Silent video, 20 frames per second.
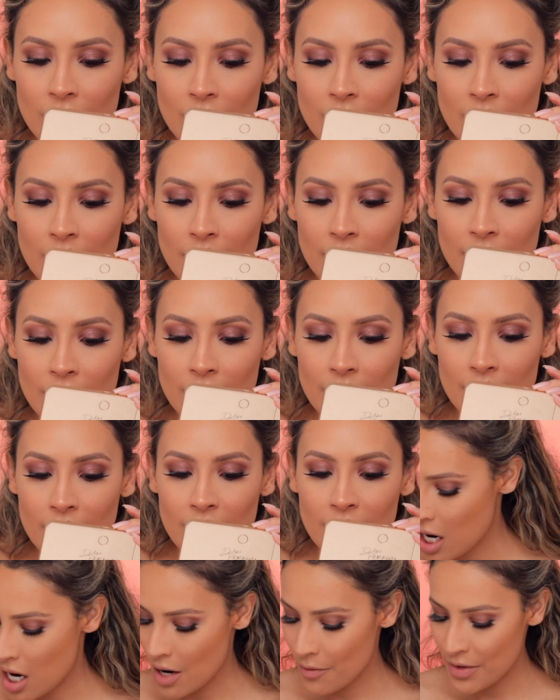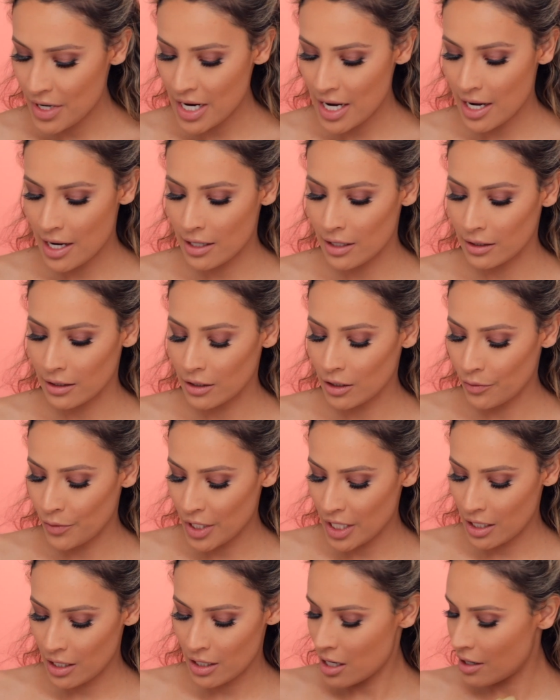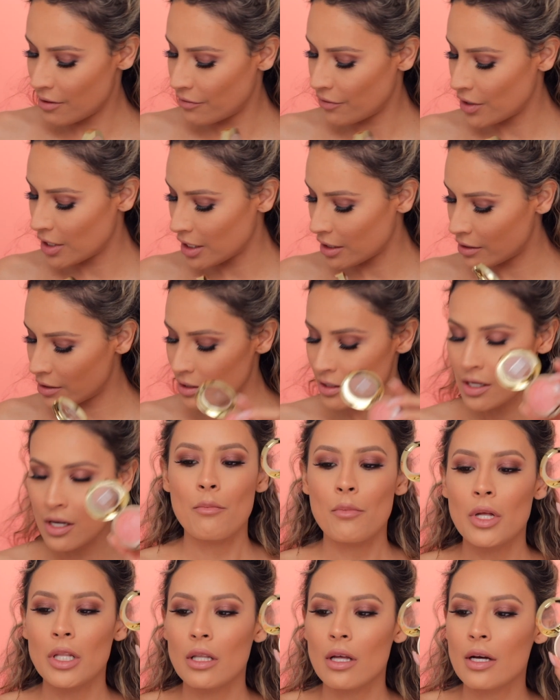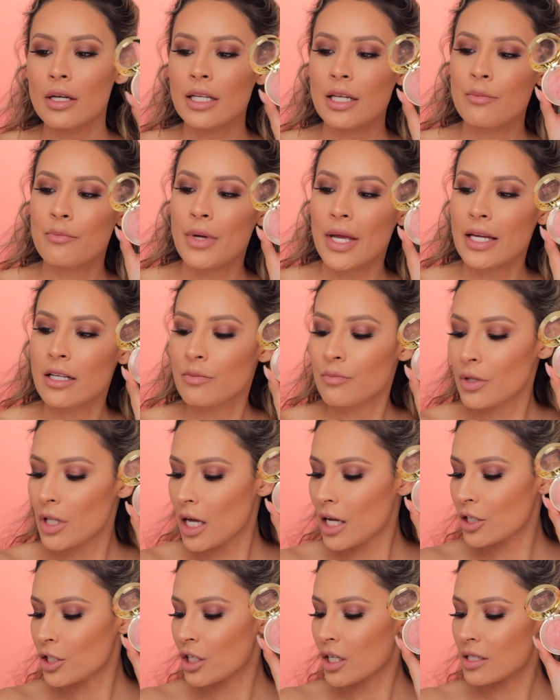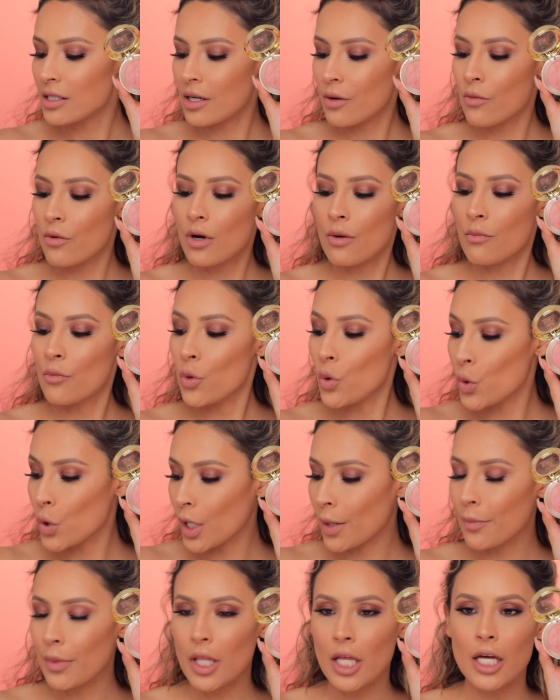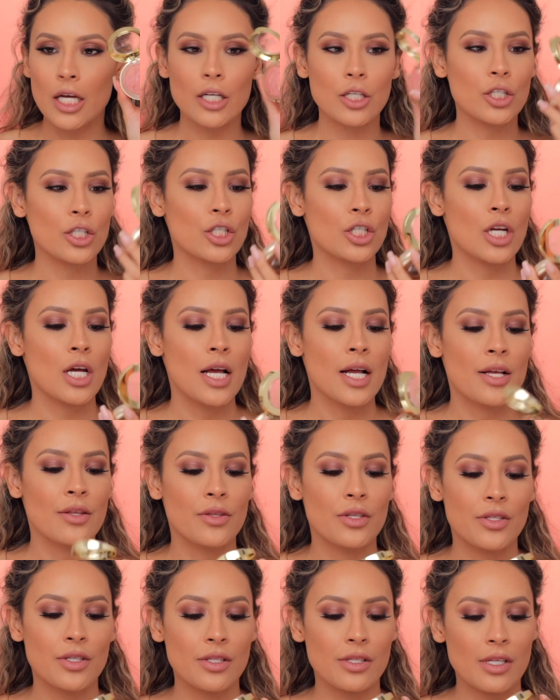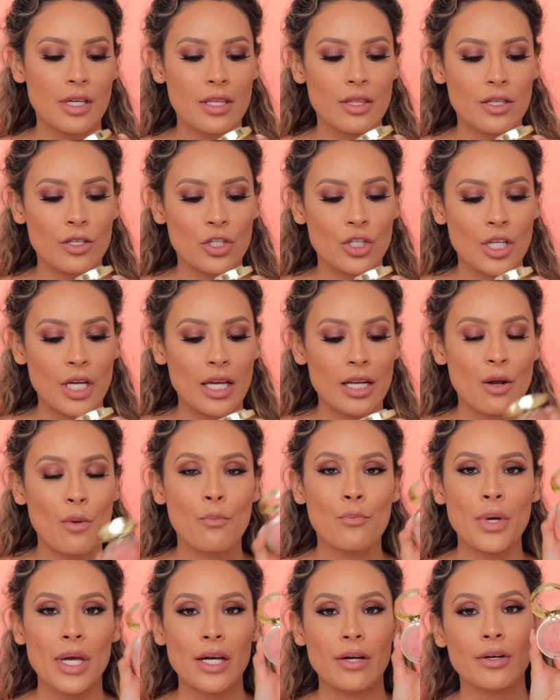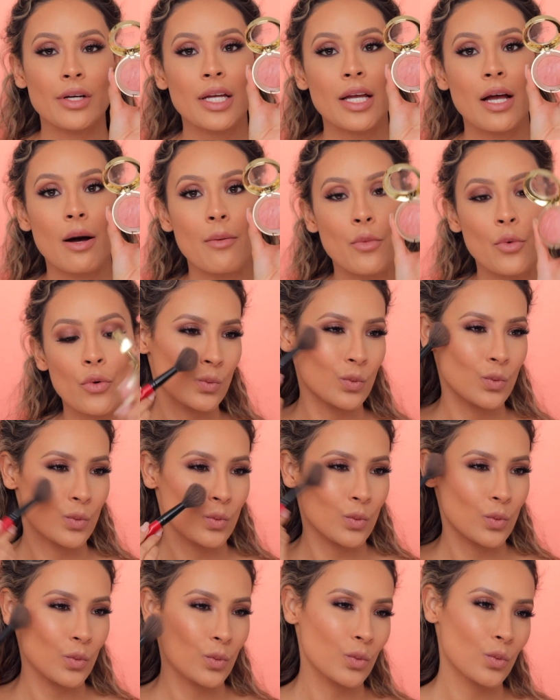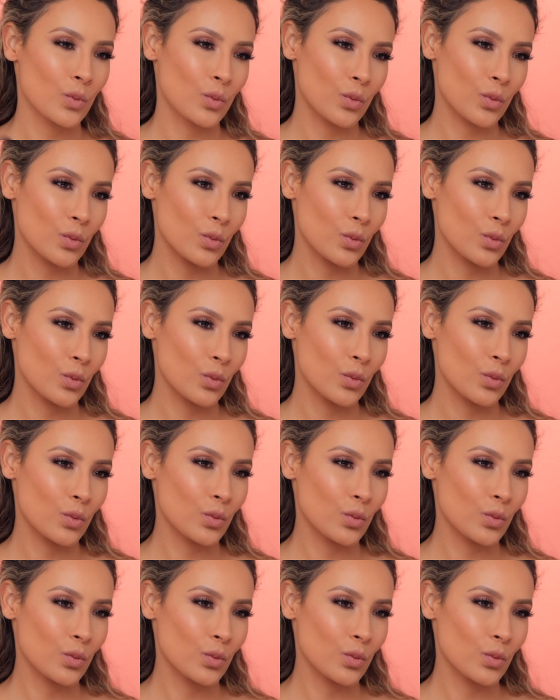liner. I'm gonna add a little bit of this Milani Baked Blush because I want more blush. This is in the shade Berry Amour. I feel like it's gonna go with